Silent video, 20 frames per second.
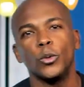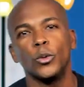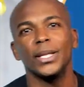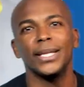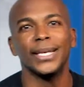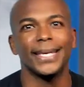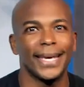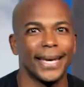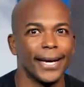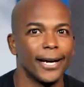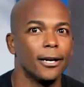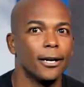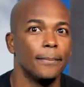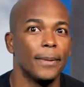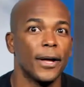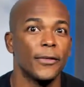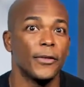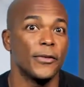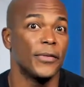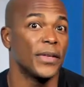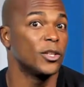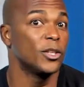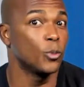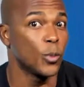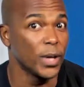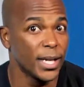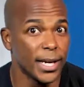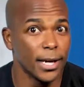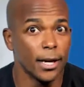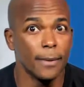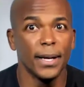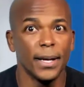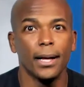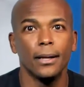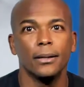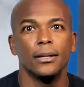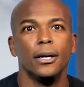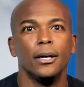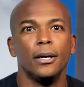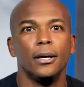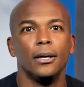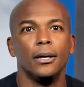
really care about the things we care about,